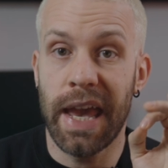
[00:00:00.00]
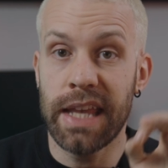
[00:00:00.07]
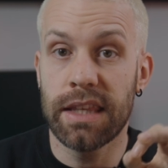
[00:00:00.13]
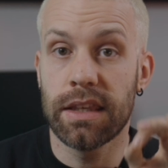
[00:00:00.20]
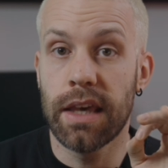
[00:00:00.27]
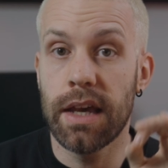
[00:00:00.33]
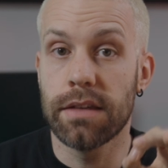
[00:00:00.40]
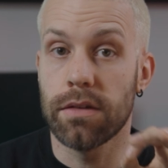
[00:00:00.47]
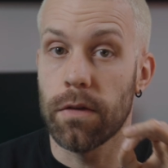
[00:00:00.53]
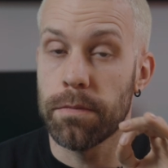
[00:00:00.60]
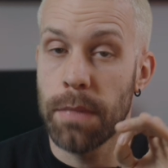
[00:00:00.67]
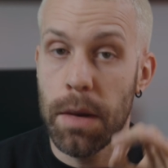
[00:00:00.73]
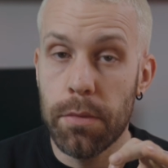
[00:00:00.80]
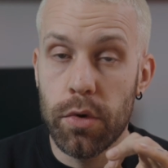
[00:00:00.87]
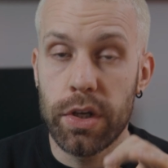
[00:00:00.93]
8 gigs of
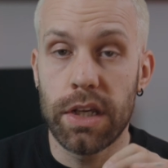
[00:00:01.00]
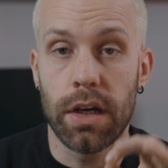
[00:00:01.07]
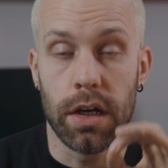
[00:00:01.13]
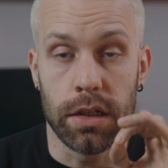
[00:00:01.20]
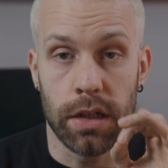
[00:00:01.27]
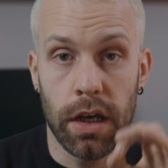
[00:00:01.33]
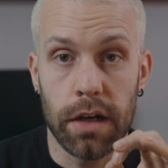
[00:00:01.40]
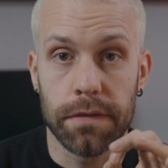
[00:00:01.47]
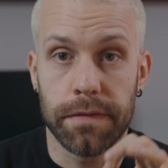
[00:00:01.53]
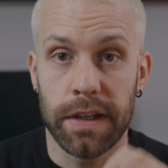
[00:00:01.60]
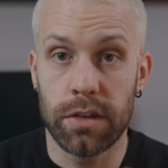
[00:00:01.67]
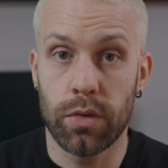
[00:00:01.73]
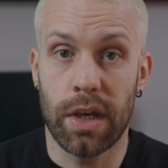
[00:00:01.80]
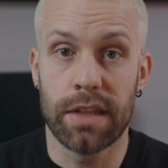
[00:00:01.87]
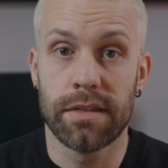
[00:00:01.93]
memory are enough
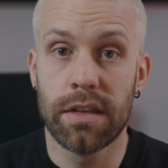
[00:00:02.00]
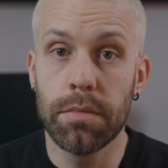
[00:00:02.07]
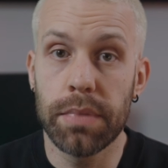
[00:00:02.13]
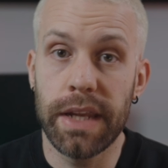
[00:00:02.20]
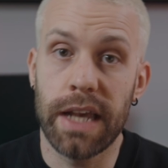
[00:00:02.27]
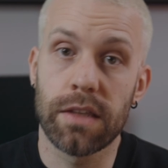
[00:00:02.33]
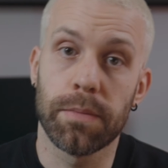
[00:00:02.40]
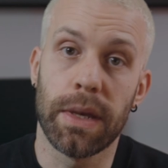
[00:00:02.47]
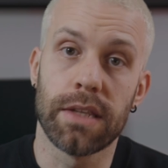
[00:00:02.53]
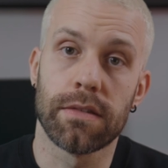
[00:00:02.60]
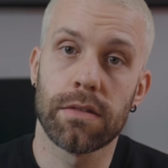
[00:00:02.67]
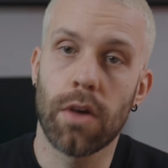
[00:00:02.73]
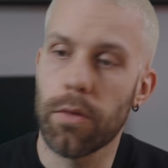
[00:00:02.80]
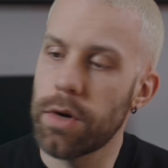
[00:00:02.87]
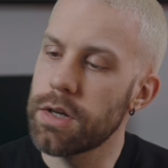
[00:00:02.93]
and you can simply expand
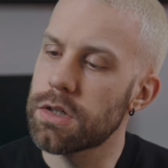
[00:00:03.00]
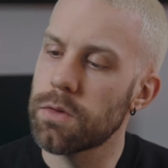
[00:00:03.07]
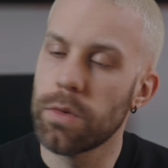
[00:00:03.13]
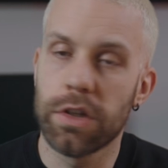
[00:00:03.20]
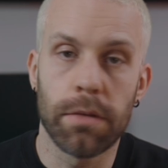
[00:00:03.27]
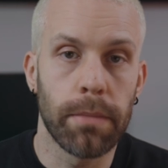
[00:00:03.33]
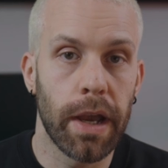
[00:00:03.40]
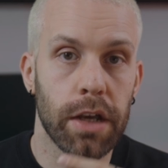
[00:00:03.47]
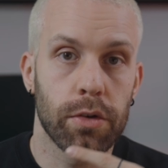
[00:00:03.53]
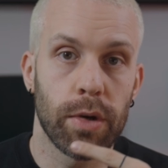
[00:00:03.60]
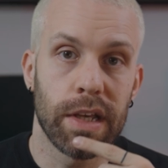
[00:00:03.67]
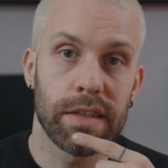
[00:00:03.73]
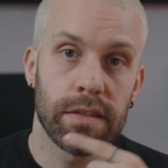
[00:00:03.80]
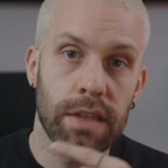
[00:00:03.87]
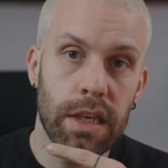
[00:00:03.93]
storage with a
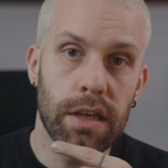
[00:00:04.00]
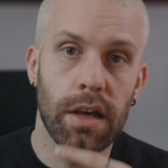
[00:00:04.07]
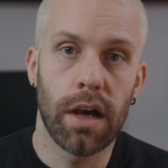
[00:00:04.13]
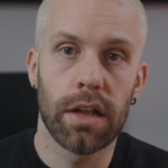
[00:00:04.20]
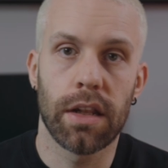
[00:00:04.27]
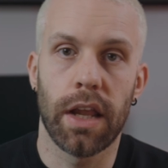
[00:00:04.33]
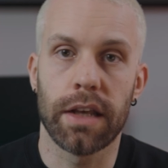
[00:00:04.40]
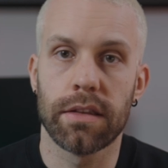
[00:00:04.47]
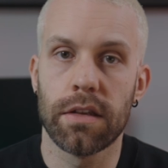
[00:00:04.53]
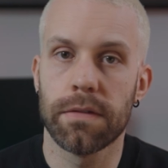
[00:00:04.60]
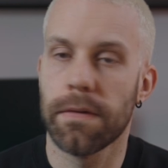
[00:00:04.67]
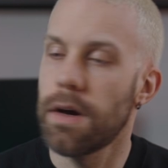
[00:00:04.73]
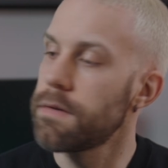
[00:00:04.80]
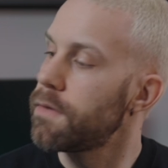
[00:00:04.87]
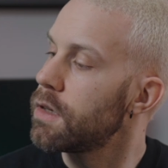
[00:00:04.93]
micro SD card like this
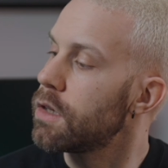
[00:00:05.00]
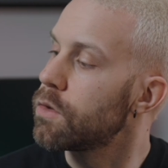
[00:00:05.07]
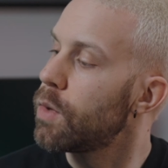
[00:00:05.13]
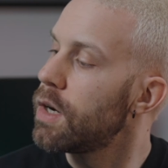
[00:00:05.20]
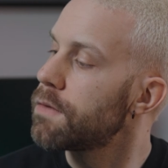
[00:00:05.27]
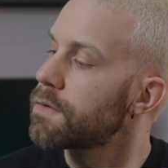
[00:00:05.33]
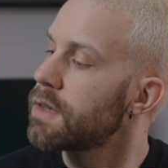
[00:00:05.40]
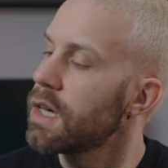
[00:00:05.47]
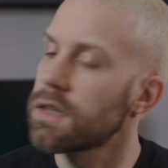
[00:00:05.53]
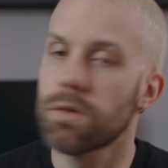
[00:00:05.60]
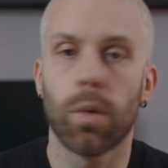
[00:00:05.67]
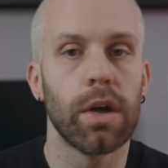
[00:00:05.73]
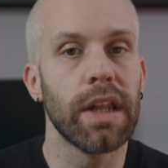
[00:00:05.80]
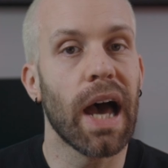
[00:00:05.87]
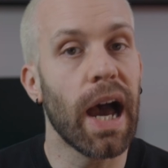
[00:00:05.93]
512
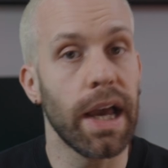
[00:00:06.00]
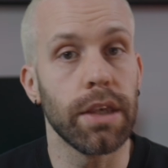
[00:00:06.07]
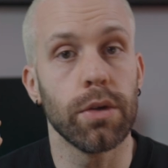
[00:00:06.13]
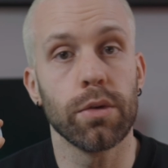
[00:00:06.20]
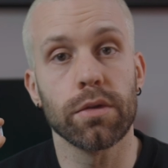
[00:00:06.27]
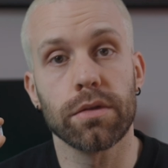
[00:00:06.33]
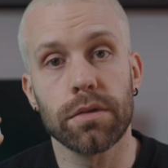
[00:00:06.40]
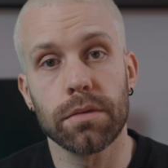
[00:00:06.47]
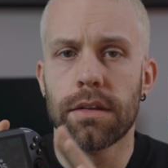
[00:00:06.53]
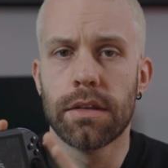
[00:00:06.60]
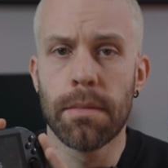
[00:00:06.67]
gigs one I use.